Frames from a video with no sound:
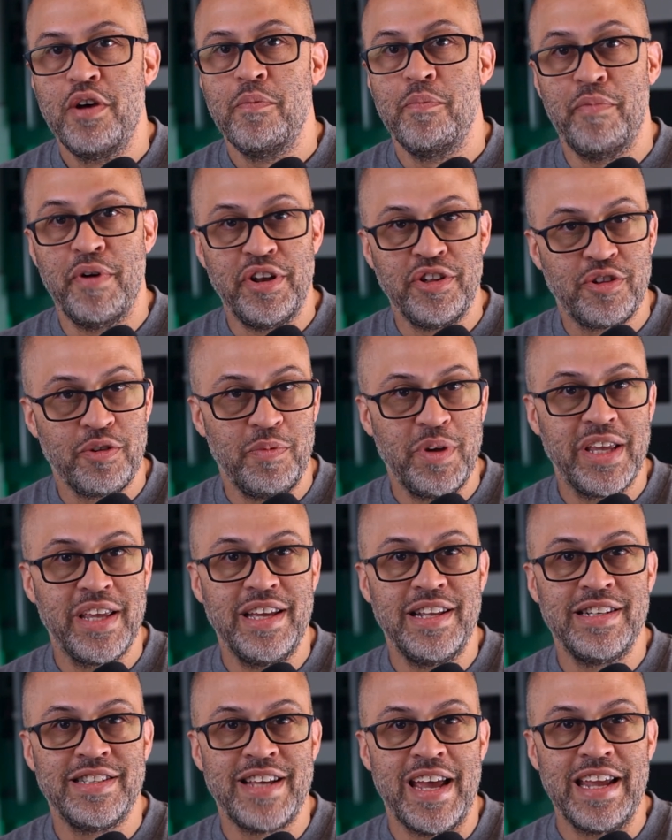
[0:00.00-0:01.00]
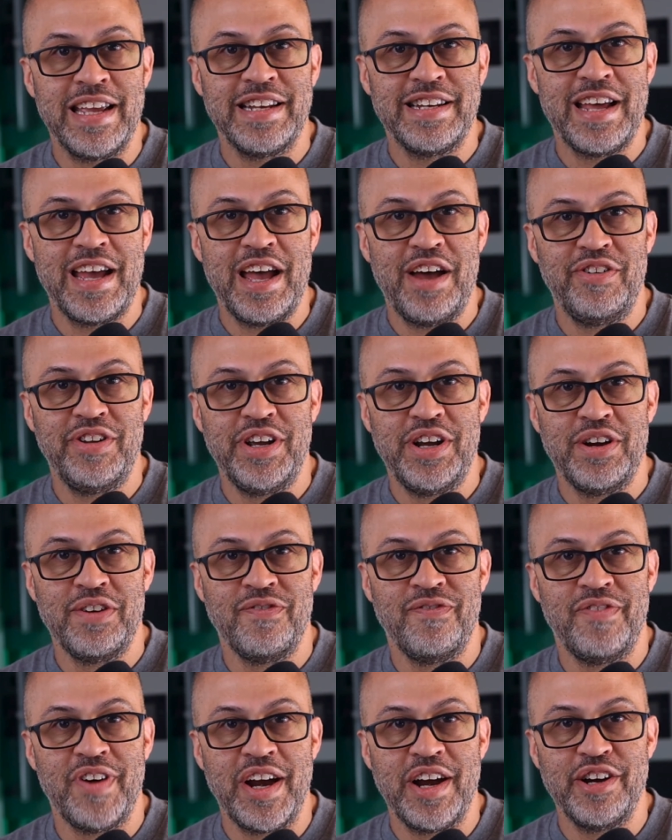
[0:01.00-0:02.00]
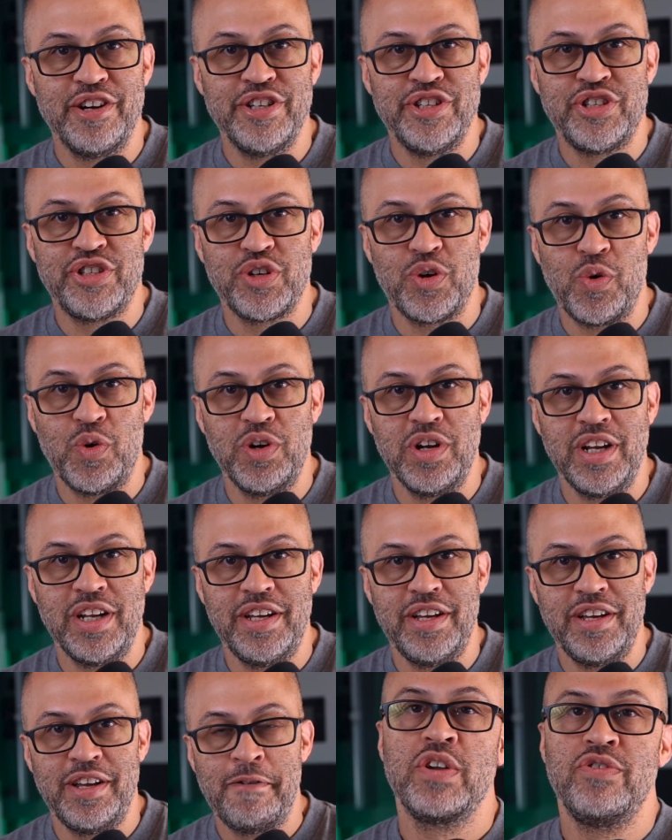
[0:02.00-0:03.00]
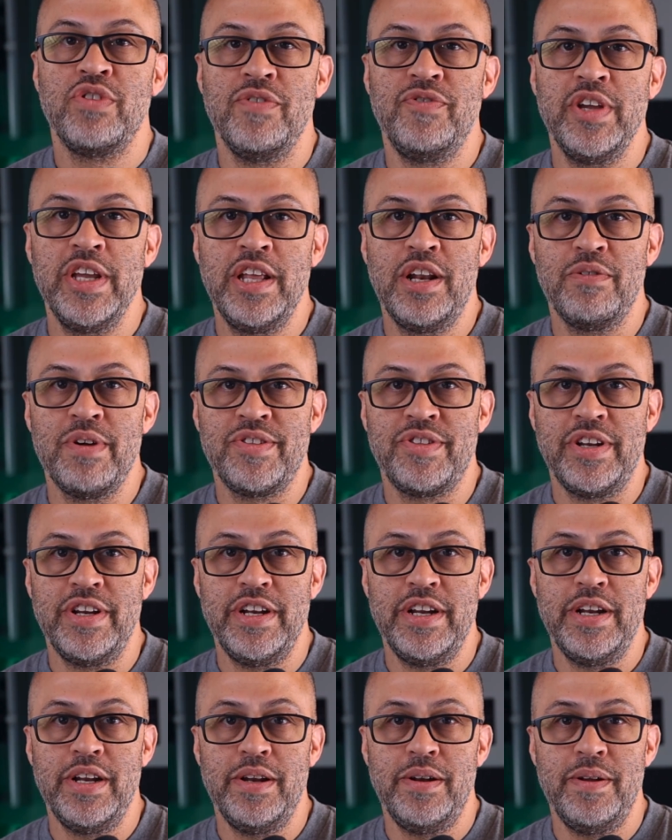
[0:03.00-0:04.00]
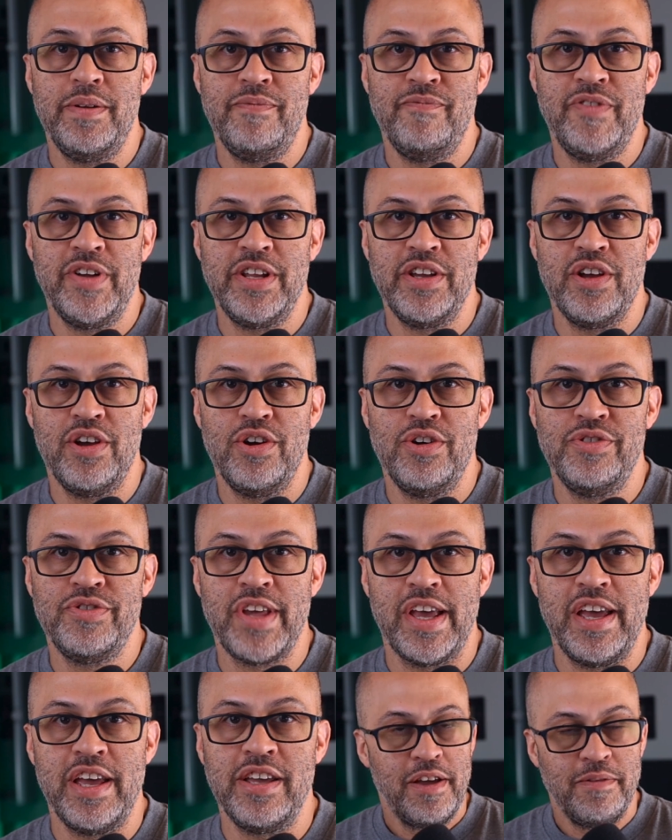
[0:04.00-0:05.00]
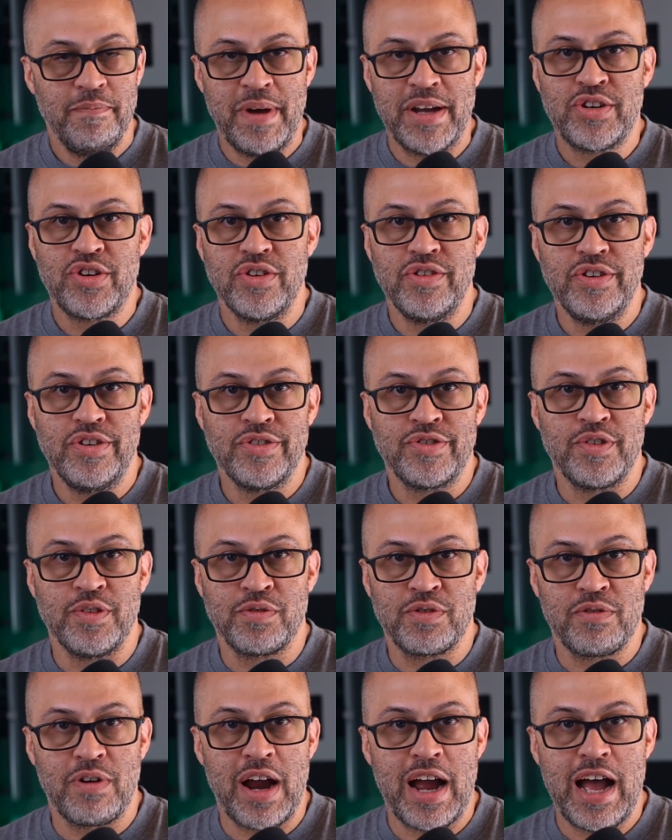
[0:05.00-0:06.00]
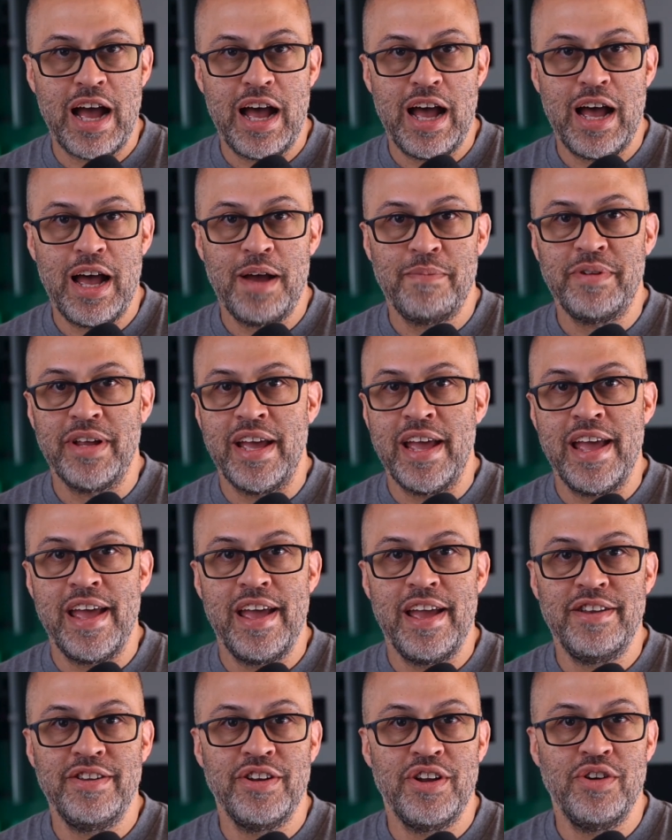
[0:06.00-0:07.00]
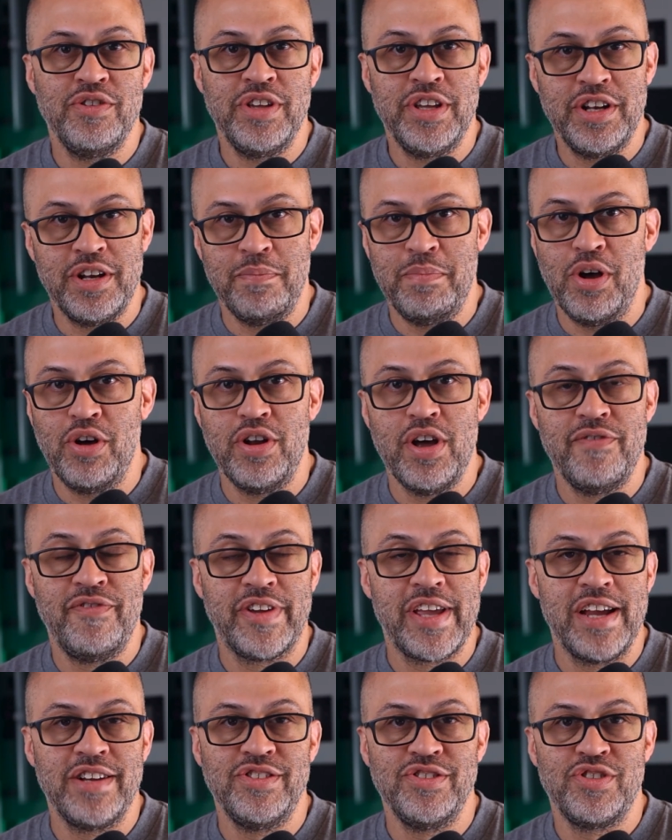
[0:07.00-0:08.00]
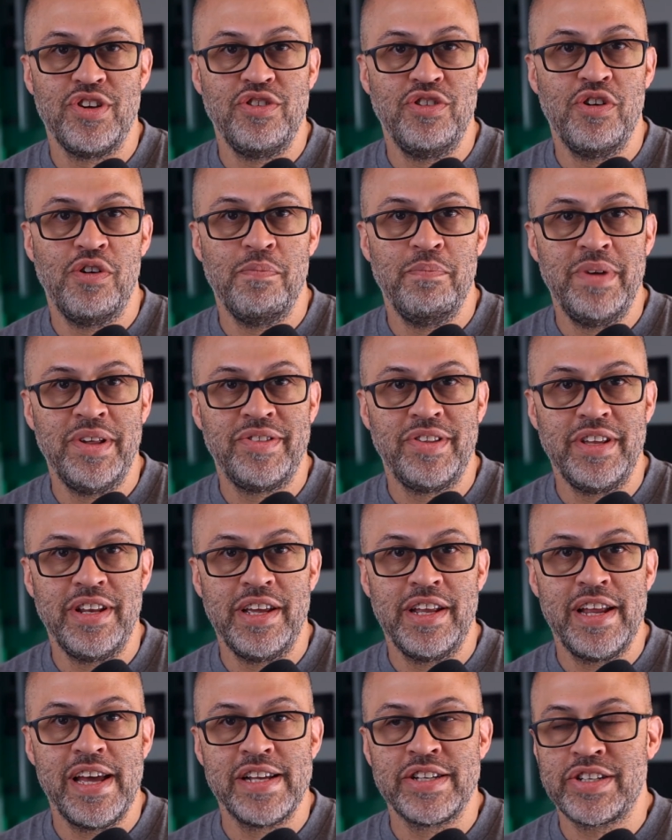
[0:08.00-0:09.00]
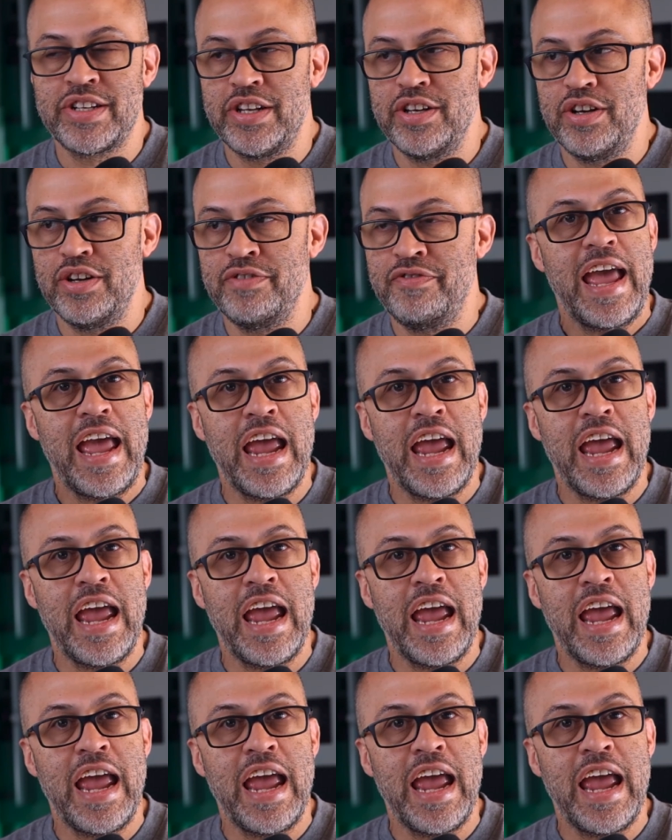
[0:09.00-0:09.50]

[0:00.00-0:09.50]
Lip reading: But it's going to be getting taken down here very shortly. So if you're interested in any of them videos, hey, make sure you're subscribed. And, you know, you hit the bell notification so you don't miss any of that stuff.